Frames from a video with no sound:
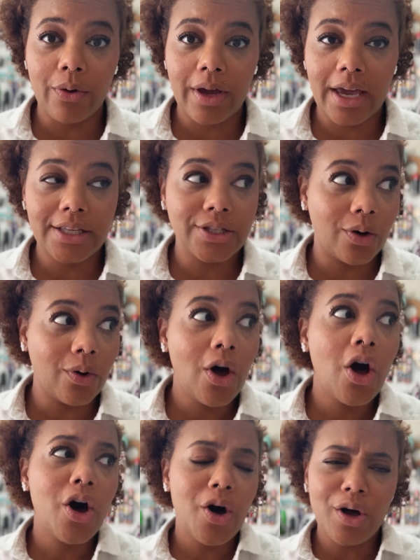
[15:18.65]
Okay, so
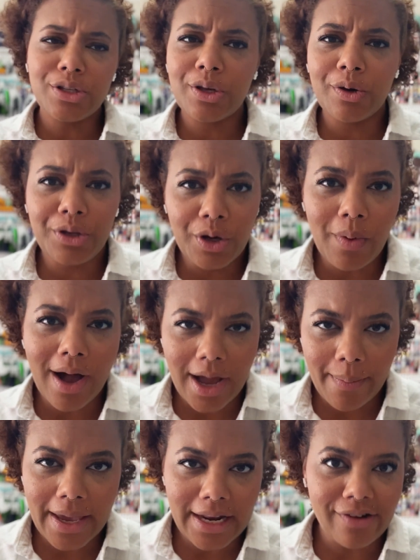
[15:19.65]
also you're
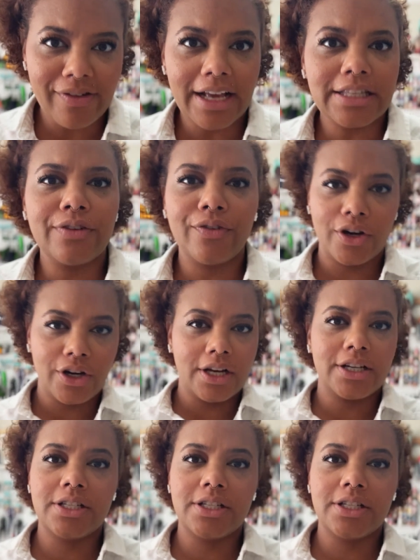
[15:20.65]
welcome in advance for